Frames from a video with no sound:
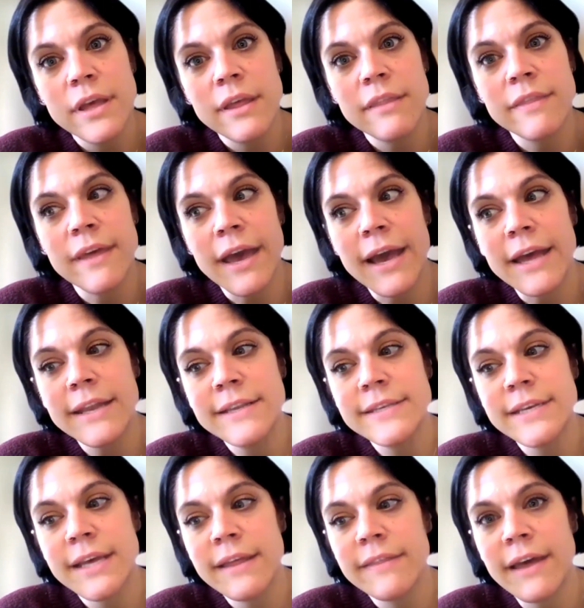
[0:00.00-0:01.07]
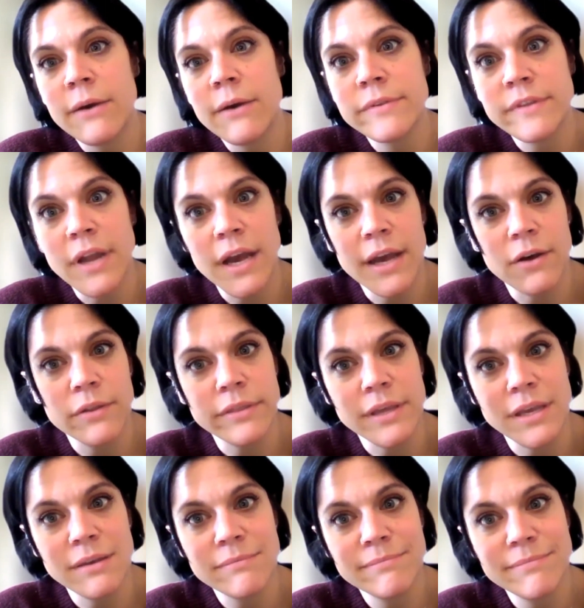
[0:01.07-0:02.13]
that that was not
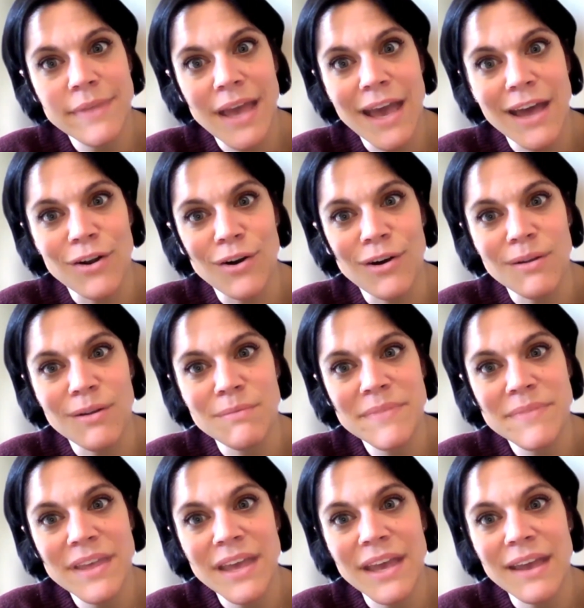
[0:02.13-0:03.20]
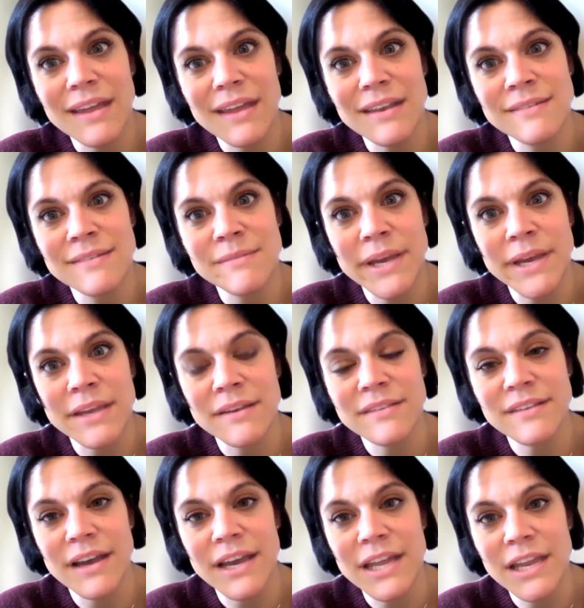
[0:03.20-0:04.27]
healthy at all. And my
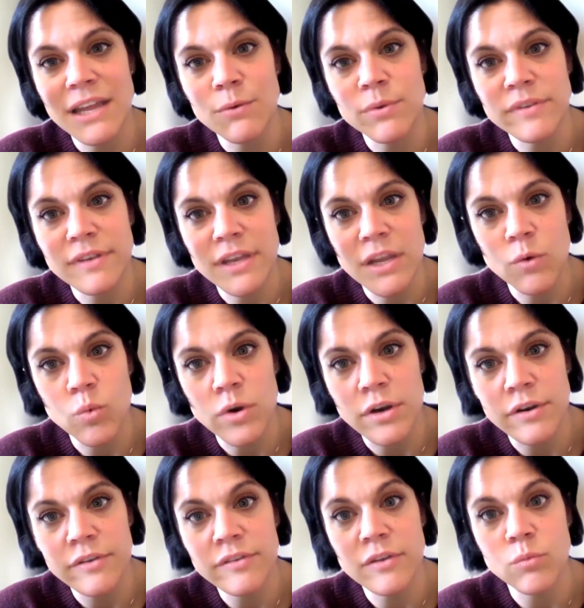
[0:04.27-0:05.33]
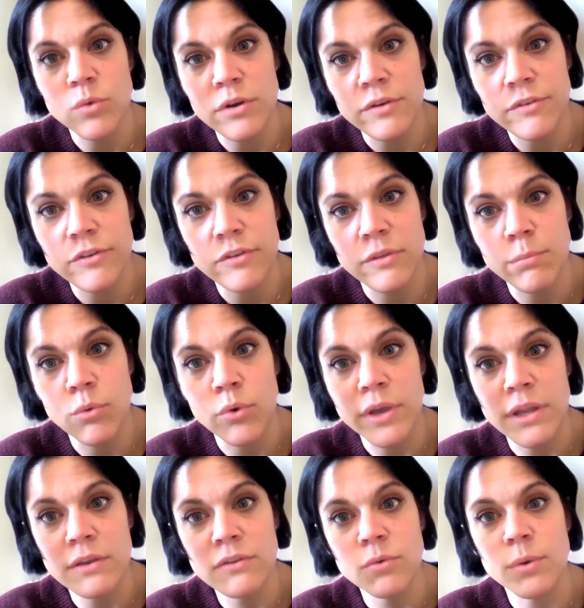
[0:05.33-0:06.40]
anxiety was getting worse and worse to the
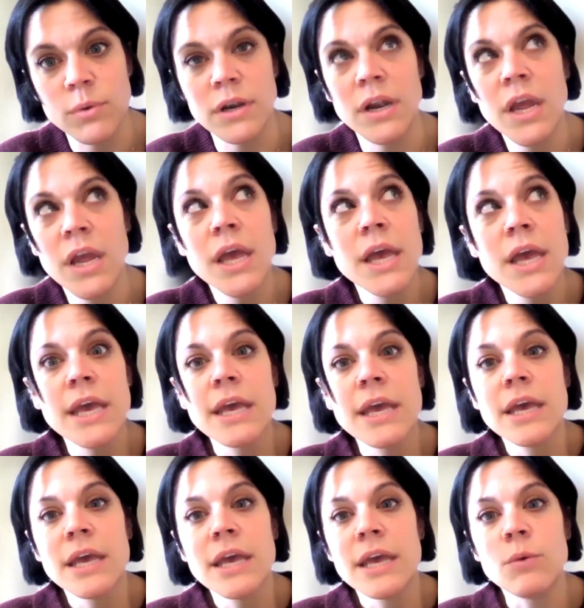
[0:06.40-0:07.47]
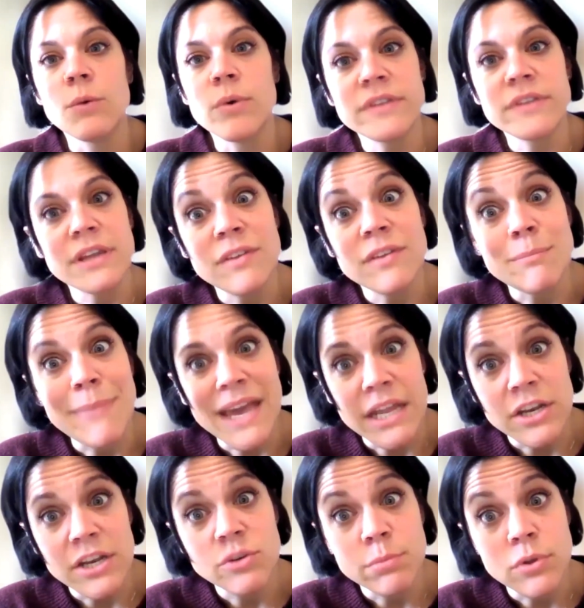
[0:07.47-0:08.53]
point to where it wasn't even
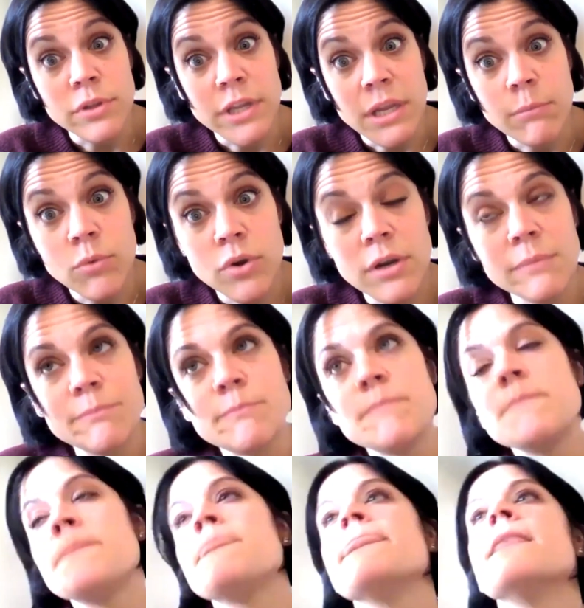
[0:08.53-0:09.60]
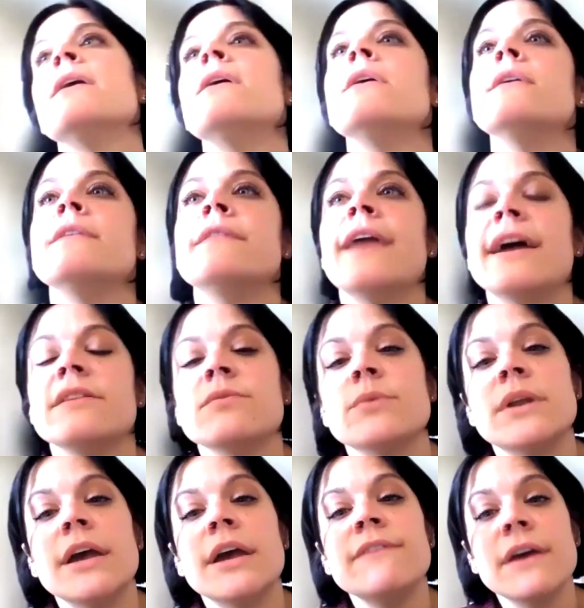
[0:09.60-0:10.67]
manageable anymore. And that's when
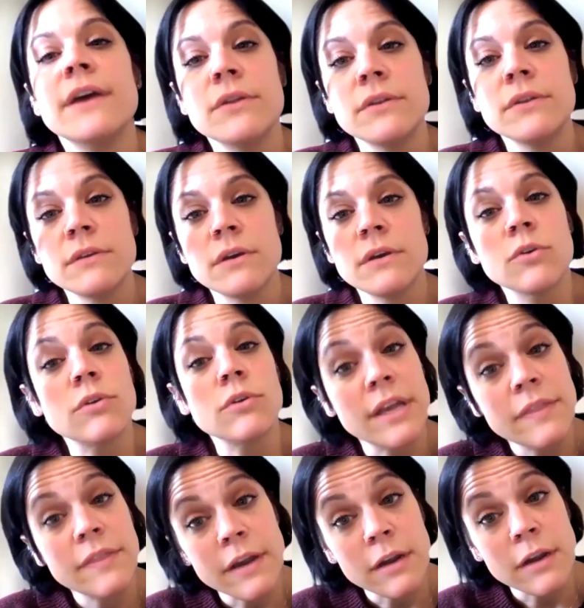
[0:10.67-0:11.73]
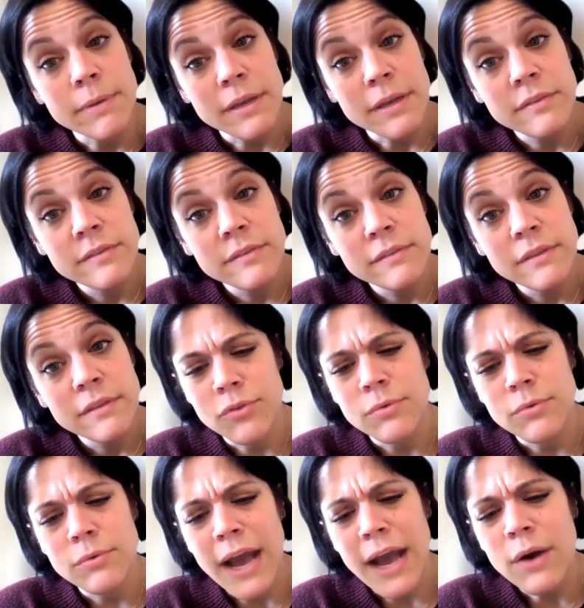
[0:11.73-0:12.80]
I found a great therapist.
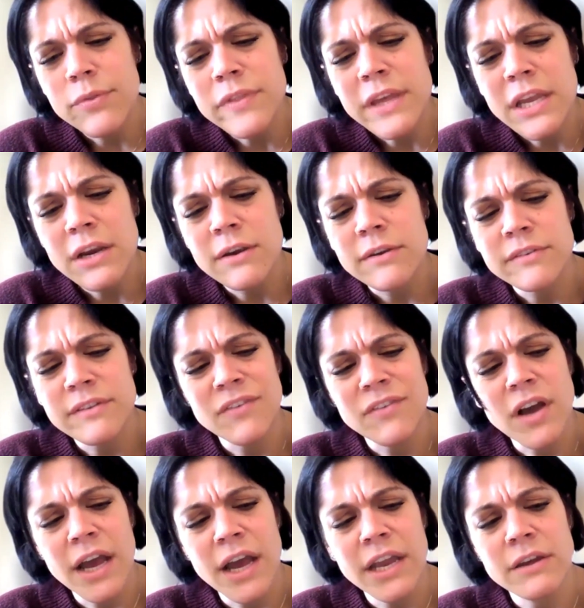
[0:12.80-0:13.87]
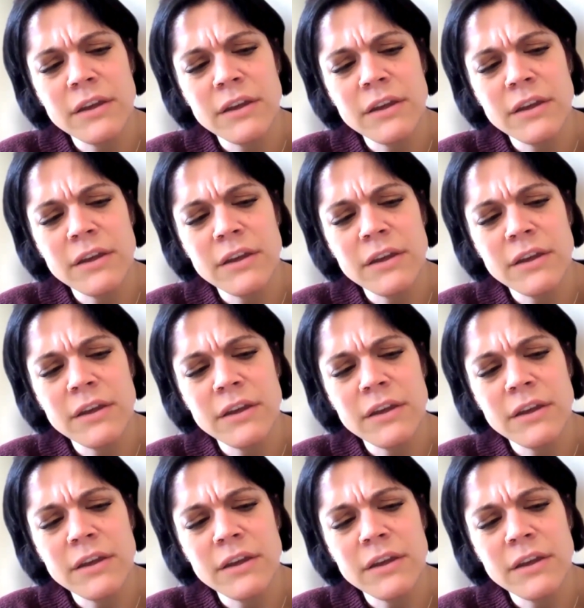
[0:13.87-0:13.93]
Throughout the years, I've kind